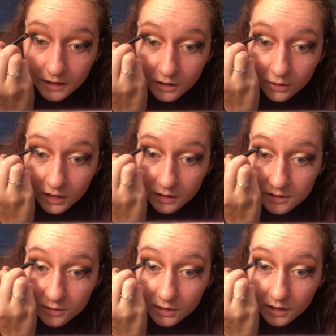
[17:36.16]
Okay,
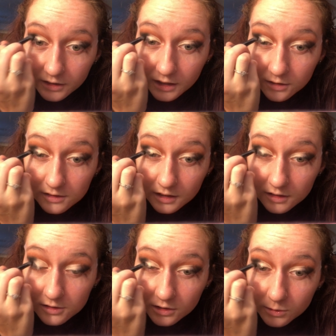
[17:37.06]
so yeah, like I was saying, I
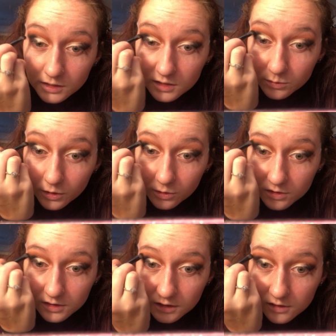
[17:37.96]
started watching
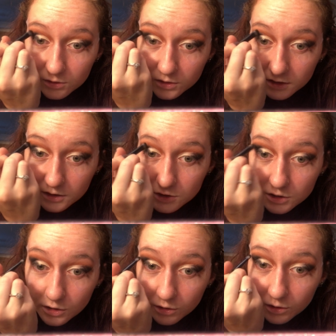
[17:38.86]
Pose, and it's a really good
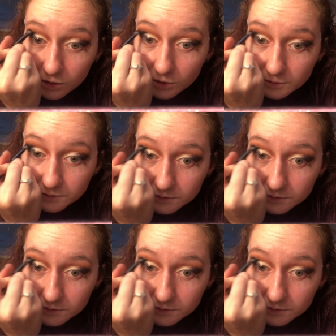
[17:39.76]
show.